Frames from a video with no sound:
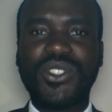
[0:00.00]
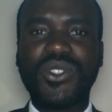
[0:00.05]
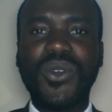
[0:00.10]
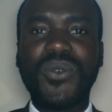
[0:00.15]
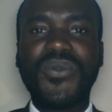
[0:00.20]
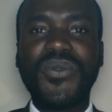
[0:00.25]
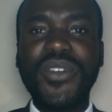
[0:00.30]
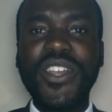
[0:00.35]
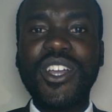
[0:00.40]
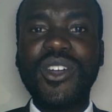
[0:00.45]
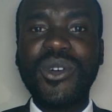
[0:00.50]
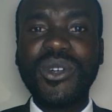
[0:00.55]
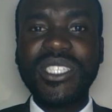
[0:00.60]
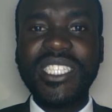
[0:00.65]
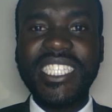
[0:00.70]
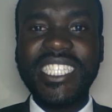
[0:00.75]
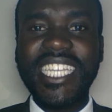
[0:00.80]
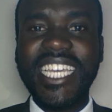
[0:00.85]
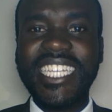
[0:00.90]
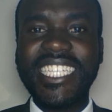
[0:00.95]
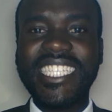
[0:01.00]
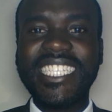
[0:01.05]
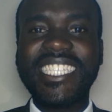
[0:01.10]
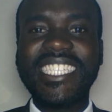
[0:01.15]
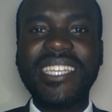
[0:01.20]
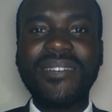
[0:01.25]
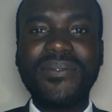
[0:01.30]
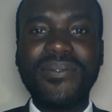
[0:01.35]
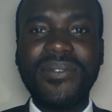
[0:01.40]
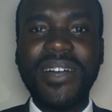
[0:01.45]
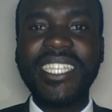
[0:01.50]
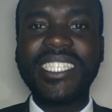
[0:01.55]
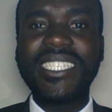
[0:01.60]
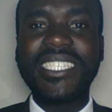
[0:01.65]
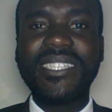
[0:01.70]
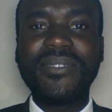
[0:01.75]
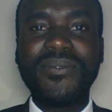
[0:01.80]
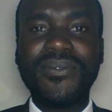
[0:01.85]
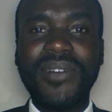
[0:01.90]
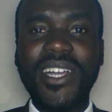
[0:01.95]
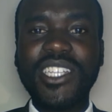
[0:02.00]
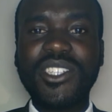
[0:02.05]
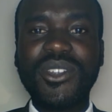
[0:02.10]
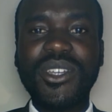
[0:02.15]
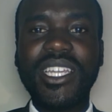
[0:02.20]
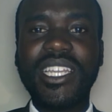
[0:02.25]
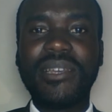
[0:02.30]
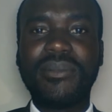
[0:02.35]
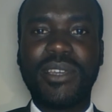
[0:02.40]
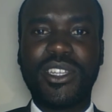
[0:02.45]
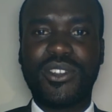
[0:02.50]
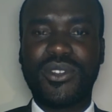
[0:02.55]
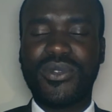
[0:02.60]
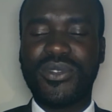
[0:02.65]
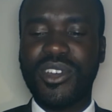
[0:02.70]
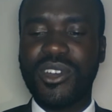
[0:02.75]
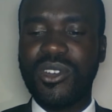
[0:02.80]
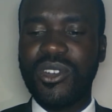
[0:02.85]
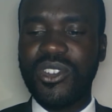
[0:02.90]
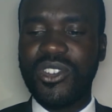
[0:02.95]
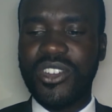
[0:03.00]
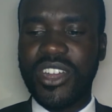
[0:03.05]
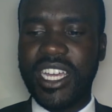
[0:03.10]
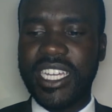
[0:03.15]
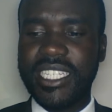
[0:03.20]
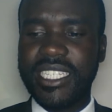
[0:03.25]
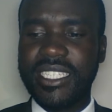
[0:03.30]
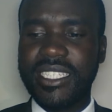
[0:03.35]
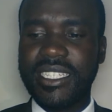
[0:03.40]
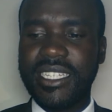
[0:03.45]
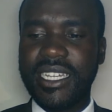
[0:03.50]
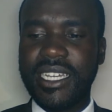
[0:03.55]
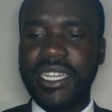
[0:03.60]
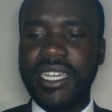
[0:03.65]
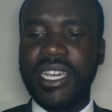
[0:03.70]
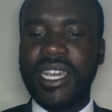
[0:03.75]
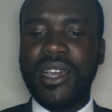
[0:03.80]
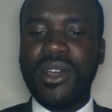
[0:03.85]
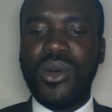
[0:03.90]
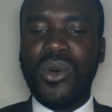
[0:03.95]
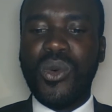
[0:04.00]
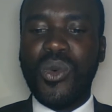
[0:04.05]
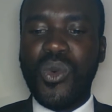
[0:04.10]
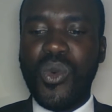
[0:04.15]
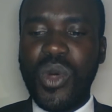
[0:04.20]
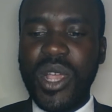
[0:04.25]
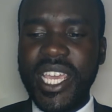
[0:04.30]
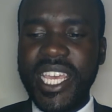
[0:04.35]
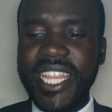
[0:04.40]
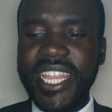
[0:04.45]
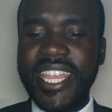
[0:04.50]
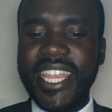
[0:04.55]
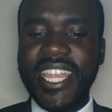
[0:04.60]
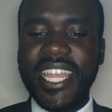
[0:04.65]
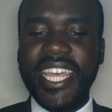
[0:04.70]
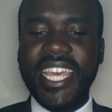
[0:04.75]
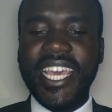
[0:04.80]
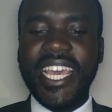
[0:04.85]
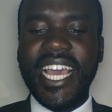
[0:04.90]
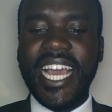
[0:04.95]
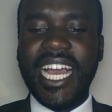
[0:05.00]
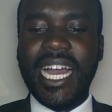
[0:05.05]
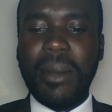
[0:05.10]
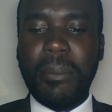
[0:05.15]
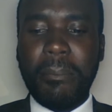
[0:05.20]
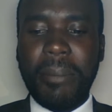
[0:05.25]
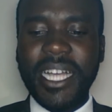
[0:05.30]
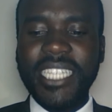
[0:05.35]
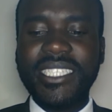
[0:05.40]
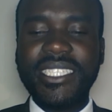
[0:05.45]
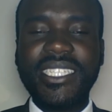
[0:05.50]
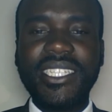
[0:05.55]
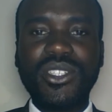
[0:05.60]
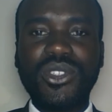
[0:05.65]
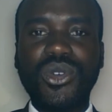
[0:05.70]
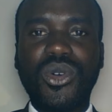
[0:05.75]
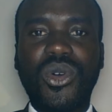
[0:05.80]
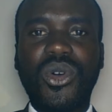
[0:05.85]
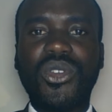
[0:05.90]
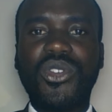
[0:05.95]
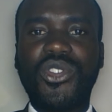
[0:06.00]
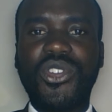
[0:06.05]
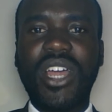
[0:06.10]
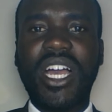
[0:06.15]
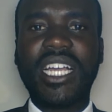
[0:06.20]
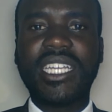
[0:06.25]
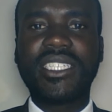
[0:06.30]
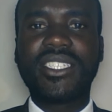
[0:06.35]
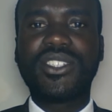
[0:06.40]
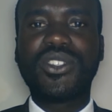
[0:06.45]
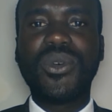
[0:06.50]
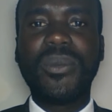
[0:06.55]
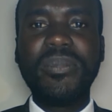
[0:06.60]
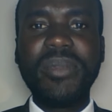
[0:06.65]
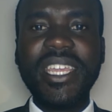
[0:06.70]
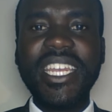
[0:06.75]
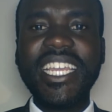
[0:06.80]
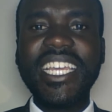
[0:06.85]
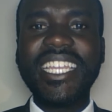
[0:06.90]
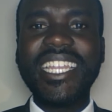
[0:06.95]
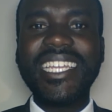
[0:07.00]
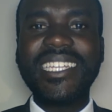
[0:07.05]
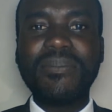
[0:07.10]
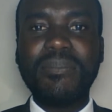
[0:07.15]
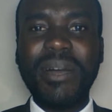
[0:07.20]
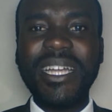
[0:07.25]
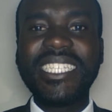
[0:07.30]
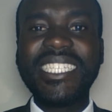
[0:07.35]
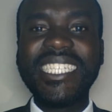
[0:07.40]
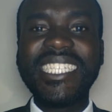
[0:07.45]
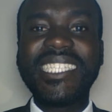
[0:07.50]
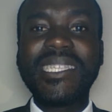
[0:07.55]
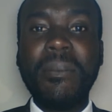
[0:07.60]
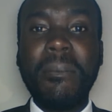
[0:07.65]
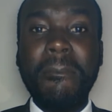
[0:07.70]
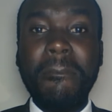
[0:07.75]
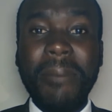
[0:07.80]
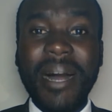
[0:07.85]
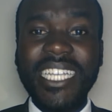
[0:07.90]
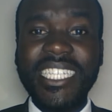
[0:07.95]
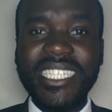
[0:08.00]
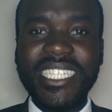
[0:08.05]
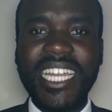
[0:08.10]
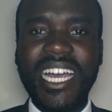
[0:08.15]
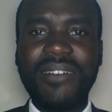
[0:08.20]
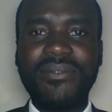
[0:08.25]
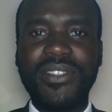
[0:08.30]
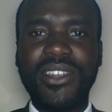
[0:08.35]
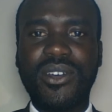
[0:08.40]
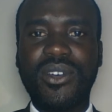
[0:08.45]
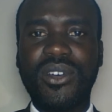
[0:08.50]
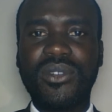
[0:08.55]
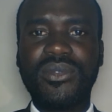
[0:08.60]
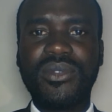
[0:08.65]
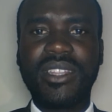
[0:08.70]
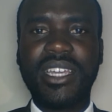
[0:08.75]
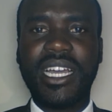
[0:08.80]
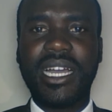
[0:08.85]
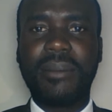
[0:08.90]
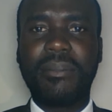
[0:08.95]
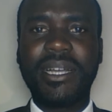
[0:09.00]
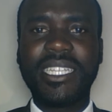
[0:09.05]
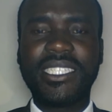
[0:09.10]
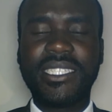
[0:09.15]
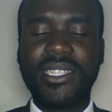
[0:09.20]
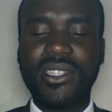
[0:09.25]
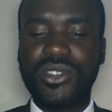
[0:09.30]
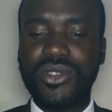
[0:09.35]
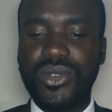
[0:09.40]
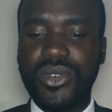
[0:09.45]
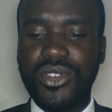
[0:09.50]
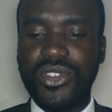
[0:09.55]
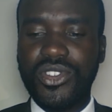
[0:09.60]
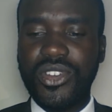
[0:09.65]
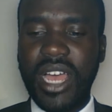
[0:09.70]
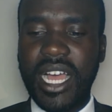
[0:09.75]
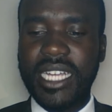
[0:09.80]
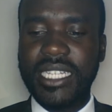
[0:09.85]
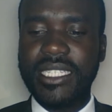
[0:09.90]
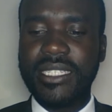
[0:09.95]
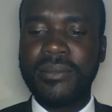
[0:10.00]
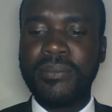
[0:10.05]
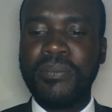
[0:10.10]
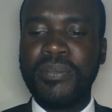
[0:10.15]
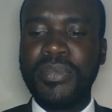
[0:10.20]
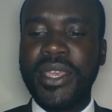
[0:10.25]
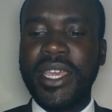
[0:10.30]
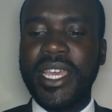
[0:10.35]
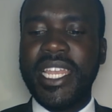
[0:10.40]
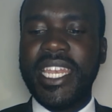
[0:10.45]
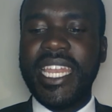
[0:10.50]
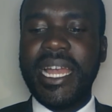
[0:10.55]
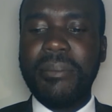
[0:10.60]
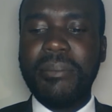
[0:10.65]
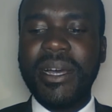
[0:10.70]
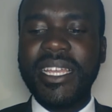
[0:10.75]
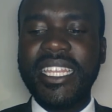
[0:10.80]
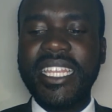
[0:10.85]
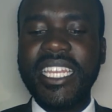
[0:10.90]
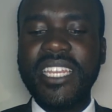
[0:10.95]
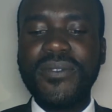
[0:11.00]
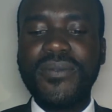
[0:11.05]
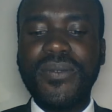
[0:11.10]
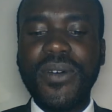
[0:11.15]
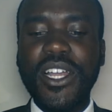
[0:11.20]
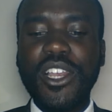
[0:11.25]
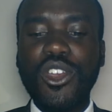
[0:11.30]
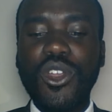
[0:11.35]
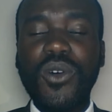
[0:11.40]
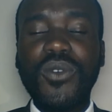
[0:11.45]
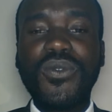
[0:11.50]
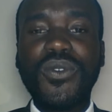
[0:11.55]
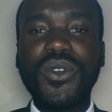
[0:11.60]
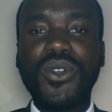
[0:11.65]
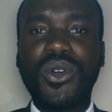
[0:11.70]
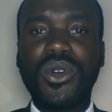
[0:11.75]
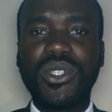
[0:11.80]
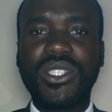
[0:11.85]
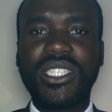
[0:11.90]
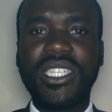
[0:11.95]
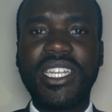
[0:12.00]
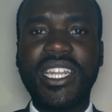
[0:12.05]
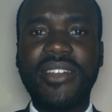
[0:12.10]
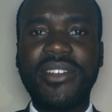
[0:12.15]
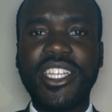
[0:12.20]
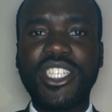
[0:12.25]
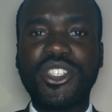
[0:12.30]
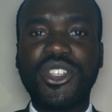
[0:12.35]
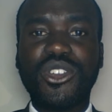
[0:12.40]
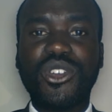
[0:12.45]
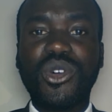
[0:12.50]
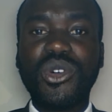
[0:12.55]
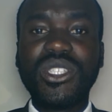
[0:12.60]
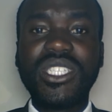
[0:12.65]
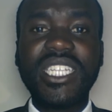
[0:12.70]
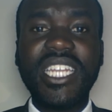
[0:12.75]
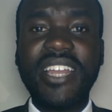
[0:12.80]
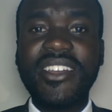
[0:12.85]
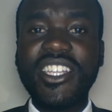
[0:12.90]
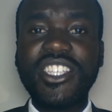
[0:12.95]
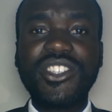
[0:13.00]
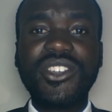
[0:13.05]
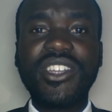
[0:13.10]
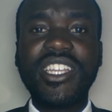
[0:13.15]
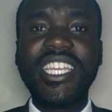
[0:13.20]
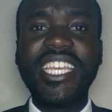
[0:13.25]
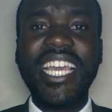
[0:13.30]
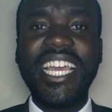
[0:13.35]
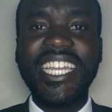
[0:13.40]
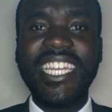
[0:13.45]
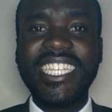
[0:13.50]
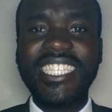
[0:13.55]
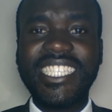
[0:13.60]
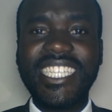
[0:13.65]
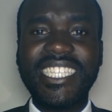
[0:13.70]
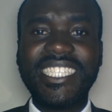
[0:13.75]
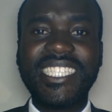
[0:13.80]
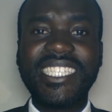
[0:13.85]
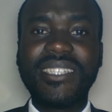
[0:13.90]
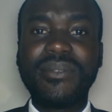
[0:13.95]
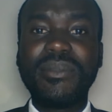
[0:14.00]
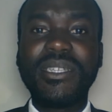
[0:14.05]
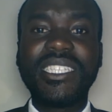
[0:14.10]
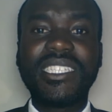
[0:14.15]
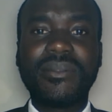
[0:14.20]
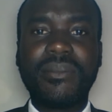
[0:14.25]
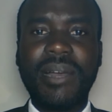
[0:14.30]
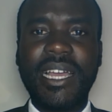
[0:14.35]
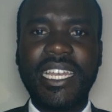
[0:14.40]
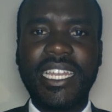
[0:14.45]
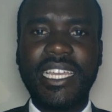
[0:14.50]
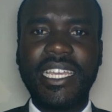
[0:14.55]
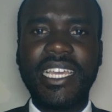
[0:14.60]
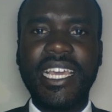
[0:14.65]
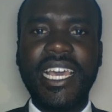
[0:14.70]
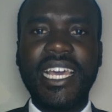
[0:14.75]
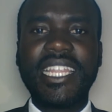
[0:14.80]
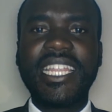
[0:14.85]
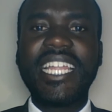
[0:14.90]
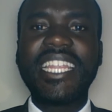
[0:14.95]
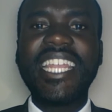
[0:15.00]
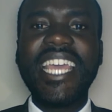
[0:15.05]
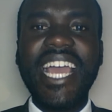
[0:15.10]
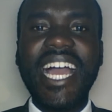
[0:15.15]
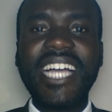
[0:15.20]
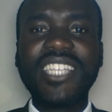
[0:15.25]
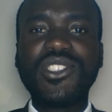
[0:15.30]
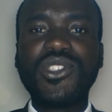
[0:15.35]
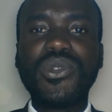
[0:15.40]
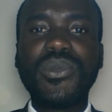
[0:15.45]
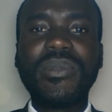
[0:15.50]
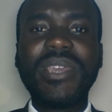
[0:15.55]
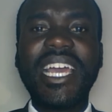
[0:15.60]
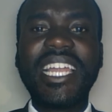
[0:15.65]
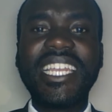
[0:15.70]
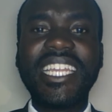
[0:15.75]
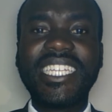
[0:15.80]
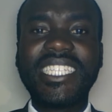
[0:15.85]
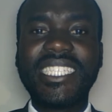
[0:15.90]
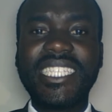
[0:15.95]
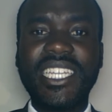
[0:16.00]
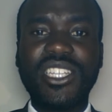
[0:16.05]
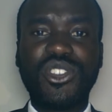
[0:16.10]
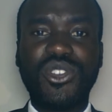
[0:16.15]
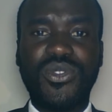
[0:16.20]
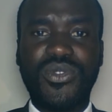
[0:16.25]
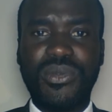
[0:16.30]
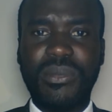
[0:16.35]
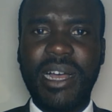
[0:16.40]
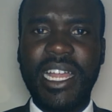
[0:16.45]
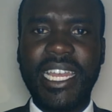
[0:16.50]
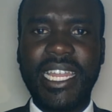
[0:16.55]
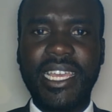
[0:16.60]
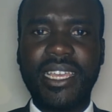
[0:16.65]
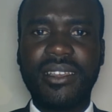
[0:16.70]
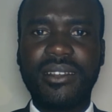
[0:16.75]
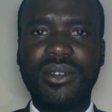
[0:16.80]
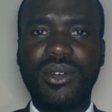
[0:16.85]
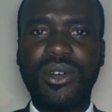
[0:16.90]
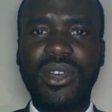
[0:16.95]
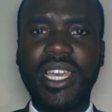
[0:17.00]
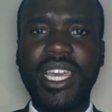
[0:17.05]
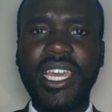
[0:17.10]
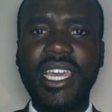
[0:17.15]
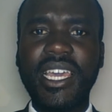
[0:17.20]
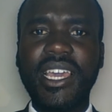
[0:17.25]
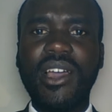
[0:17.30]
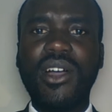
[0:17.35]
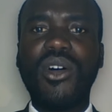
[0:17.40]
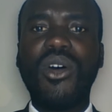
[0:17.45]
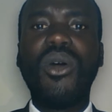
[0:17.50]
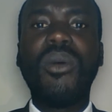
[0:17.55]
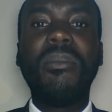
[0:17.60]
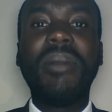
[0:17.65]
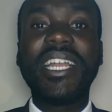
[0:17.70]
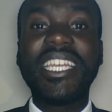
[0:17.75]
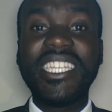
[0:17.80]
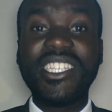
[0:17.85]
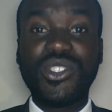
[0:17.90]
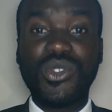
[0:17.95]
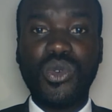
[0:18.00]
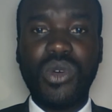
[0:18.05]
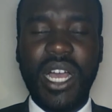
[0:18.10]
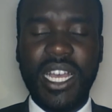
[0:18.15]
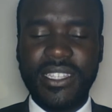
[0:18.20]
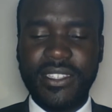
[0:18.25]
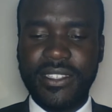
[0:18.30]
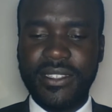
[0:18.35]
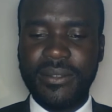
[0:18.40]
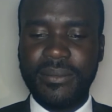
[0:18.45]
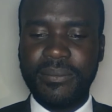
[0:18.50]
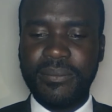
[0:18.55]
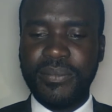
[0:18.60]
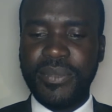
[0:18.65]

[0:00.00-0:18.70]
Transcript: So free consent is the first vital element of a contract, with capacity to contract. So meaning that parties must have the capacity to contract. Number 3, for a lawful consideration. Consideration here, in essence, it means money, that there has to be an exchange of money, okay, or money's worth.